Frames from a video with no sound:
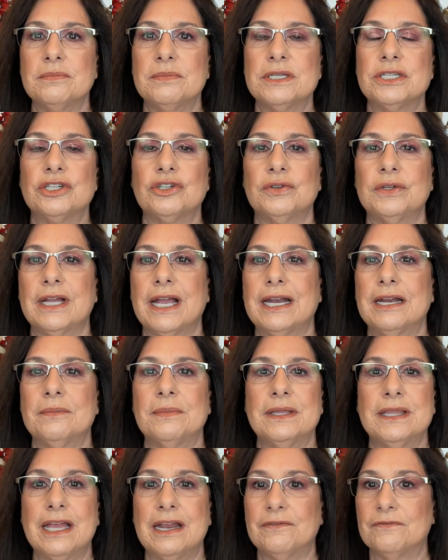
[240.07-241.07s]
the mystery
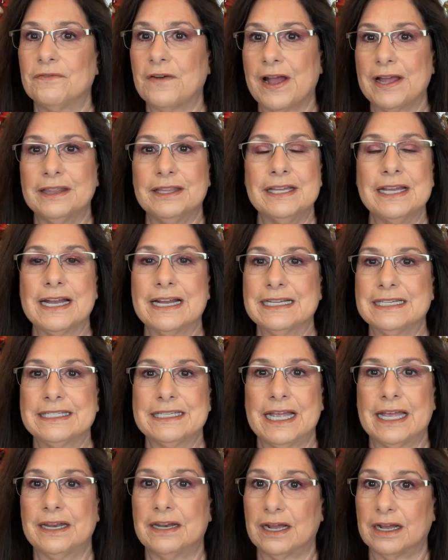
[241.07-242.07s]
item. And then finally I
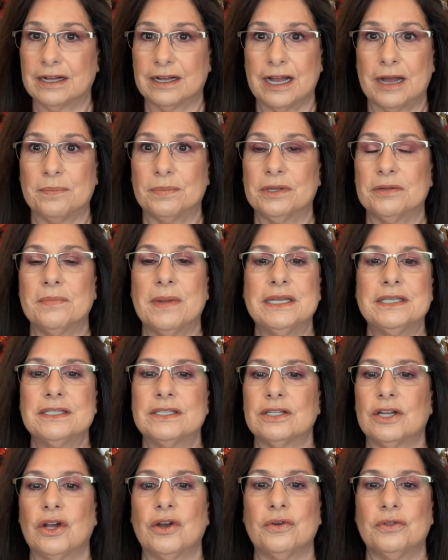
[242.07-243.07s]
said a couple of
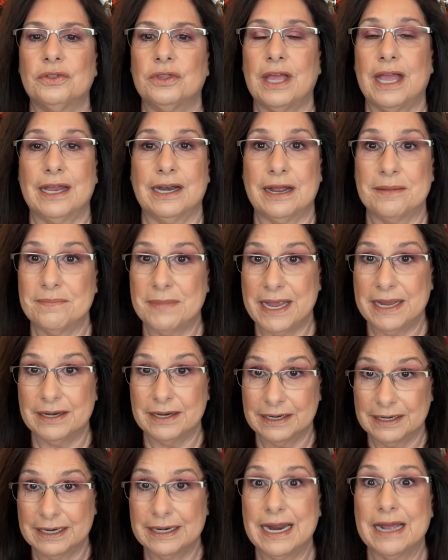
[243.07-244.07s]
months ago, and I made
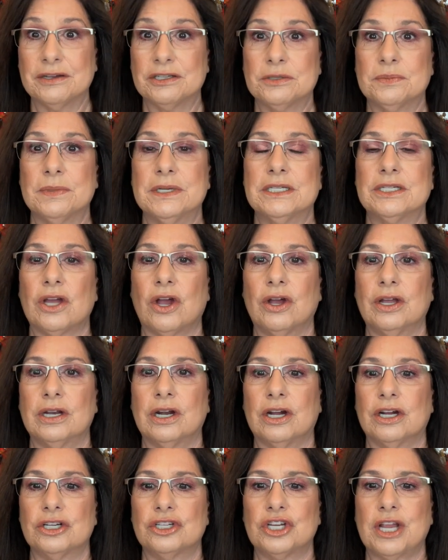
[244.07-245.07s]
an announcement on
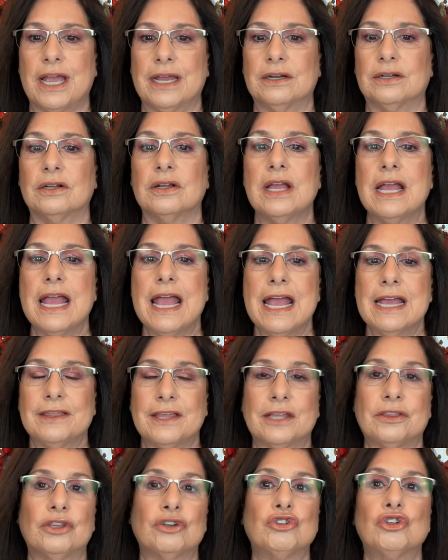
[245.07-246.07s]
our channel
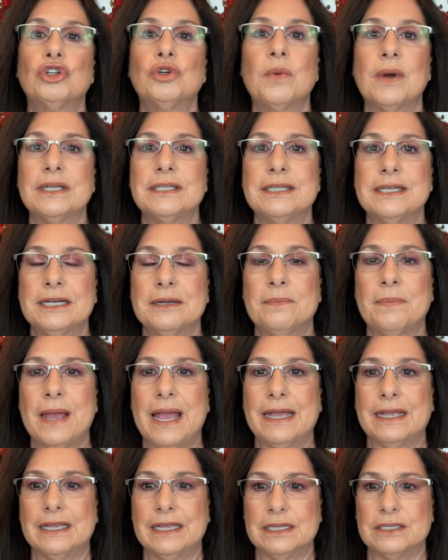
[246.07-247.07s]
that the True Wants in a
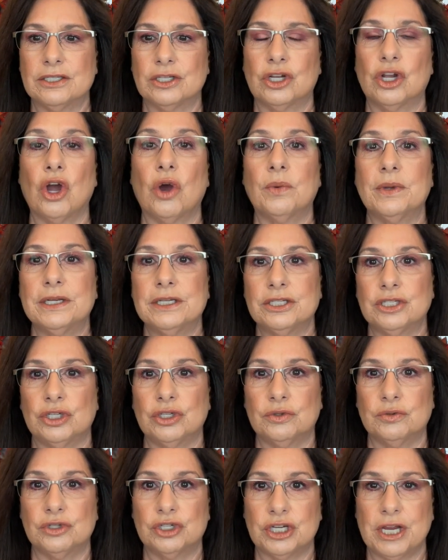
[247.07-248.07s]
Bag is going
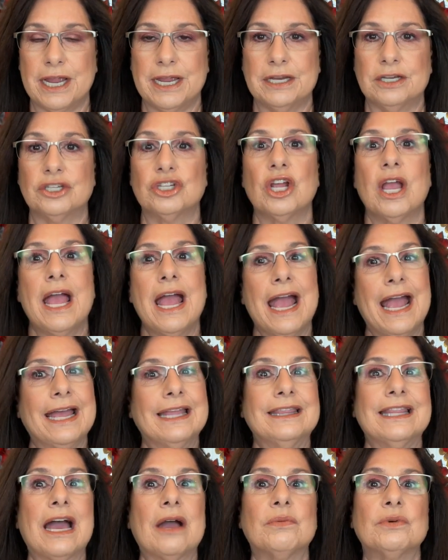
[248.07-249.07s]
to change.
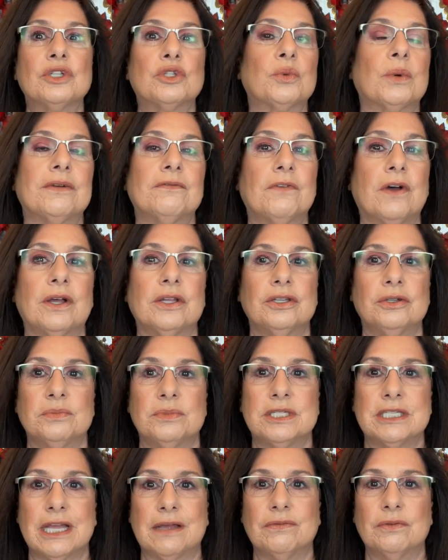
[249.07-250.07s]
And that was what volume
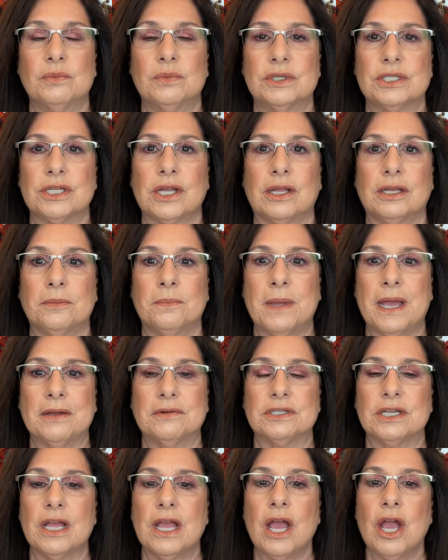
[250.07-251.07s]
seven was all
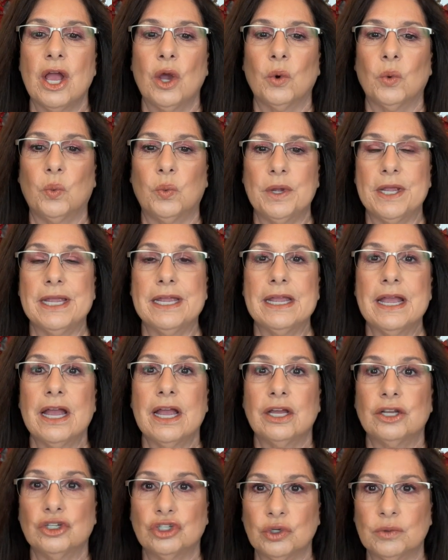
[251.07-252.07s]
about we
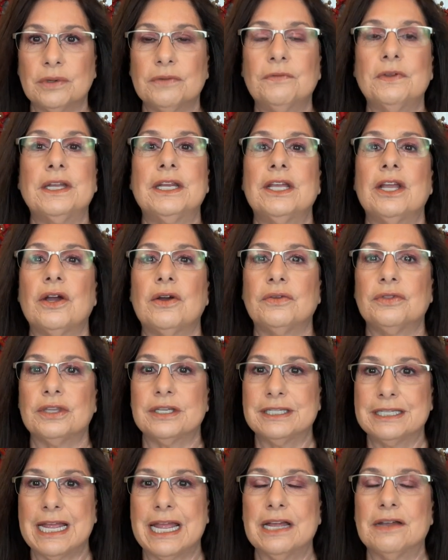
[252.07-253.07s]
do a video.
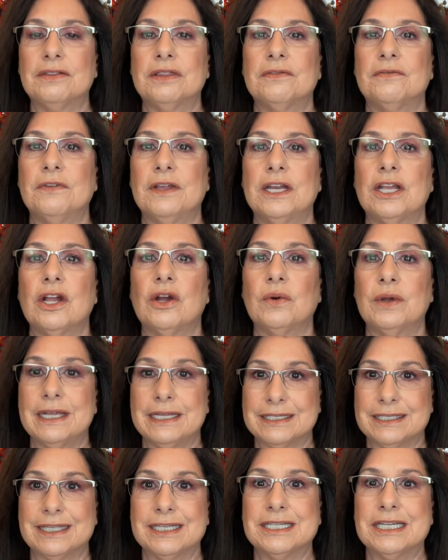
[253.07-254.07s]
The day of the video
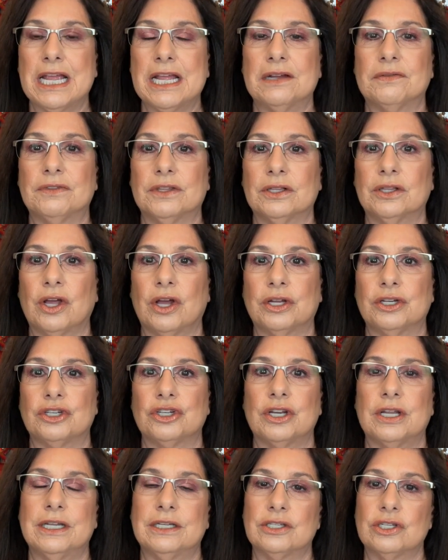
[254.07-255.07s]
is the day of the
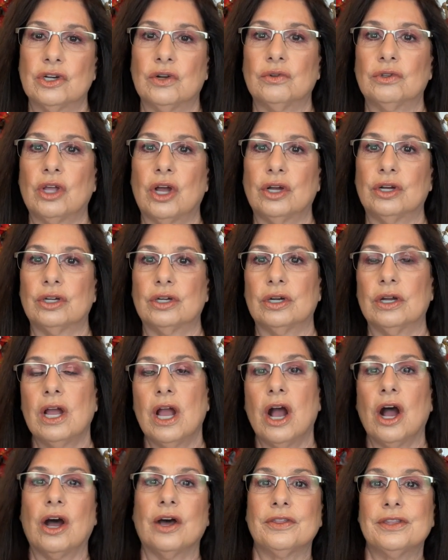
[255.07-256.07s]
launch. It's no longer
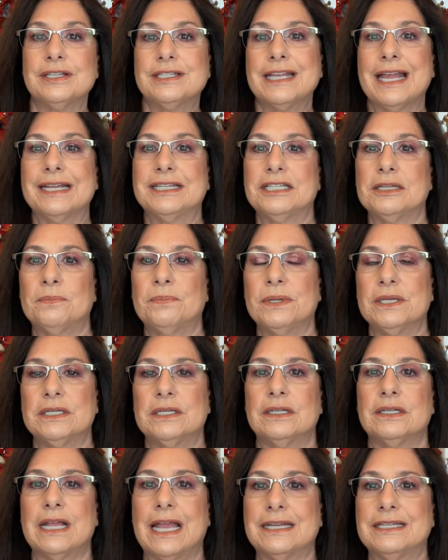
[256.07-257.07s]
all this
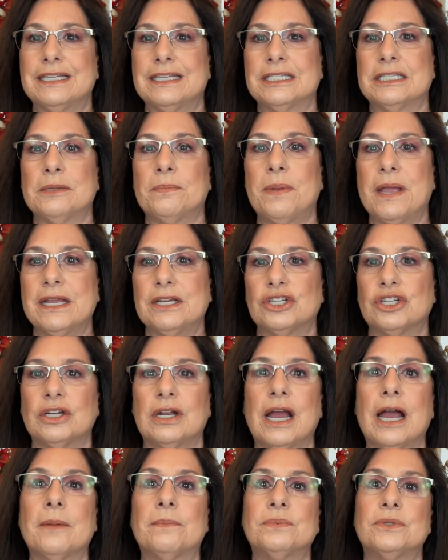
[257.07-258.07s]

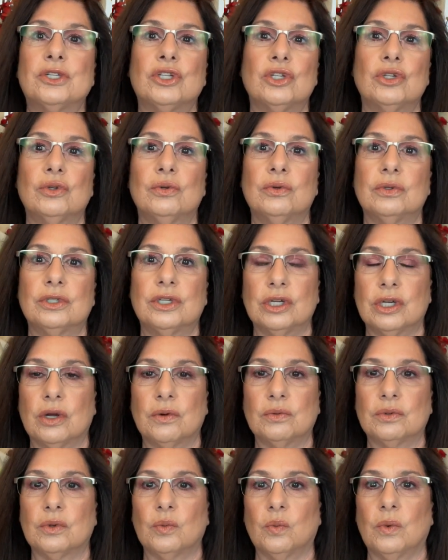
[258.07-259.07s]
anticipation up to, you
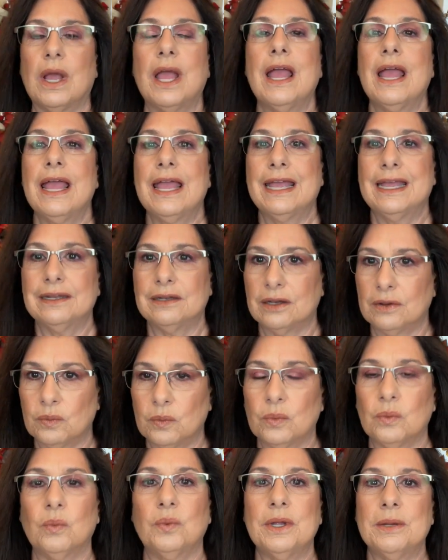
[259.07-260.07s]
know,
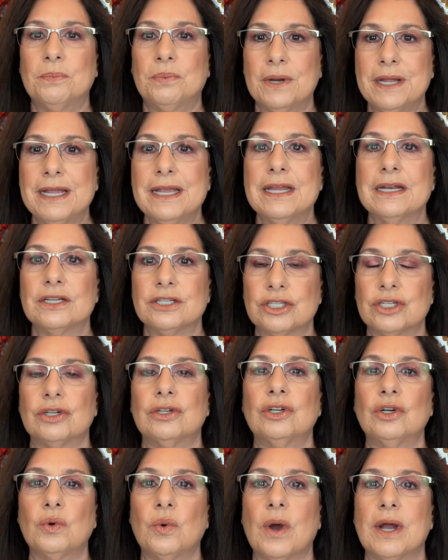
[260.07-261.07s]
we bring in a
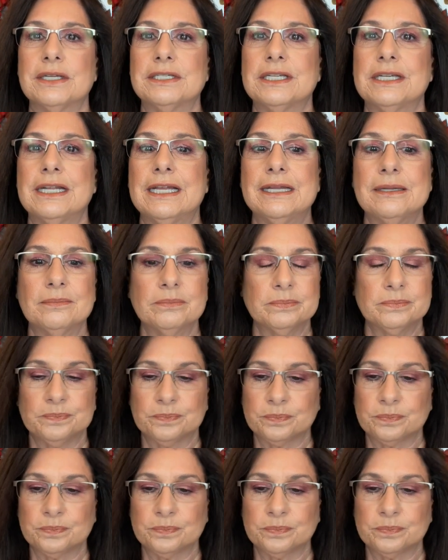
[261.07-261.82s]
certain quantity